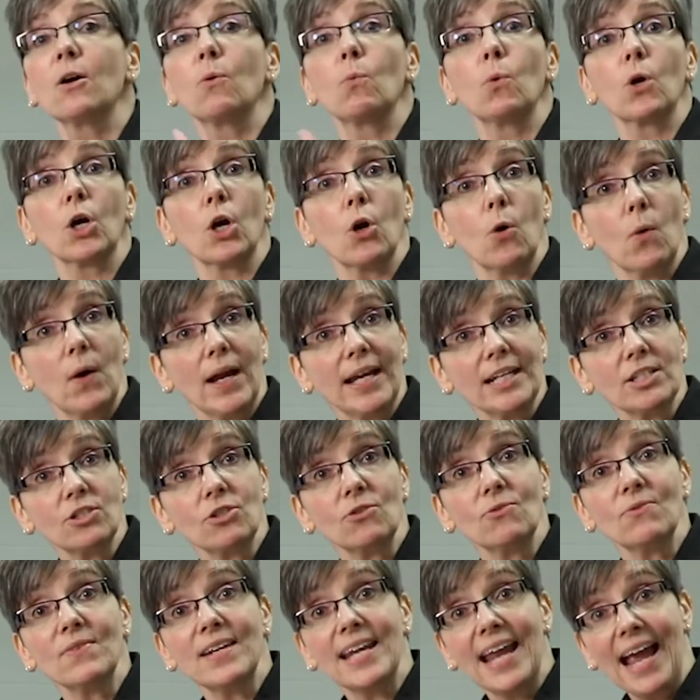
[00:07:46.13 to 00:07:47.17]
We're going
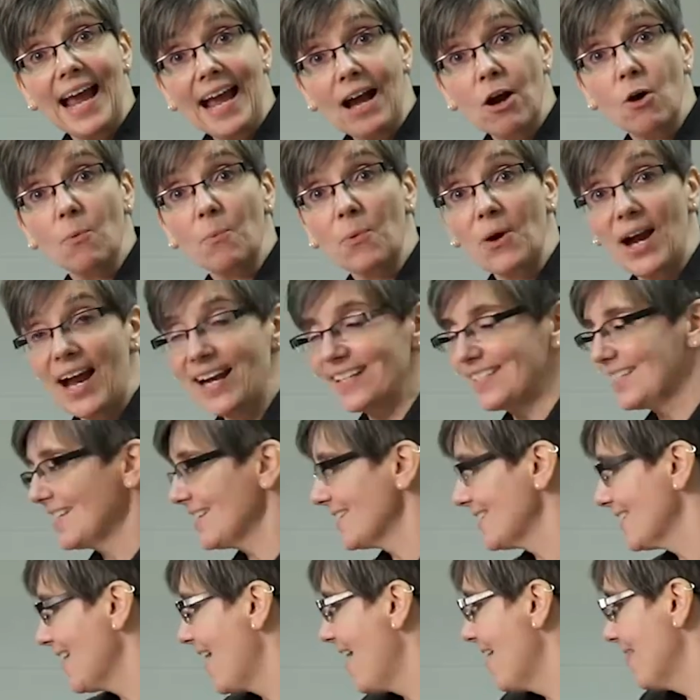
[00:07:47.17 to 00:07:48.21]
to now
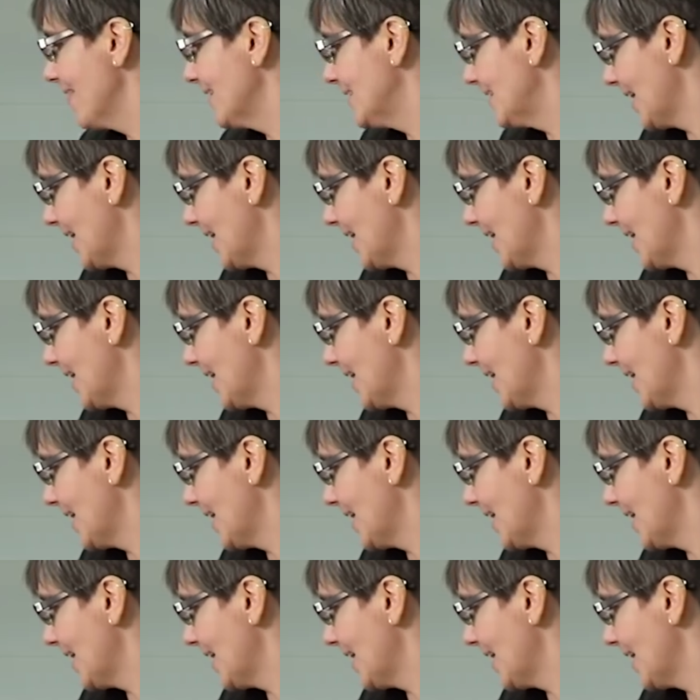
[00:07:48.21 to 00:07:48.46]
practice the